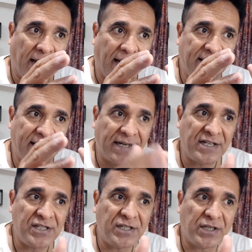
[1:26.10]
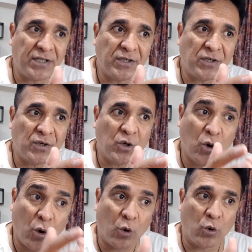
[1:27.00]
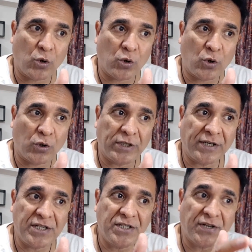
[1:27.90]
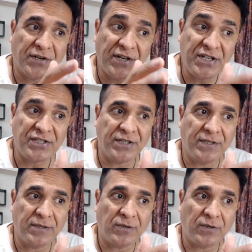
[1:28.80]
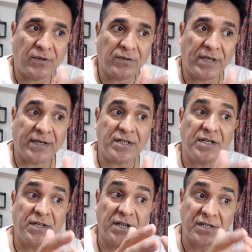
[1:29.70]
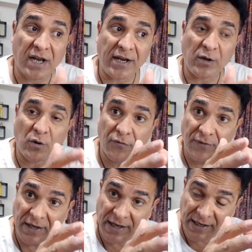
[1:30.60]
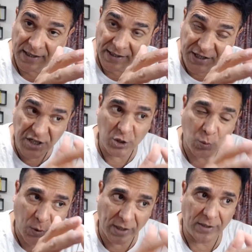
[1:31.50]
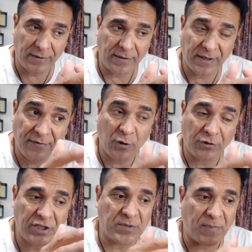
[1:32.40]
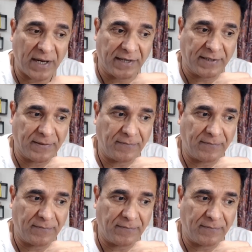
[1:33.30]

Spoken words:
And that is the core, or that is the reason, or that is the desire of each one living on this planet.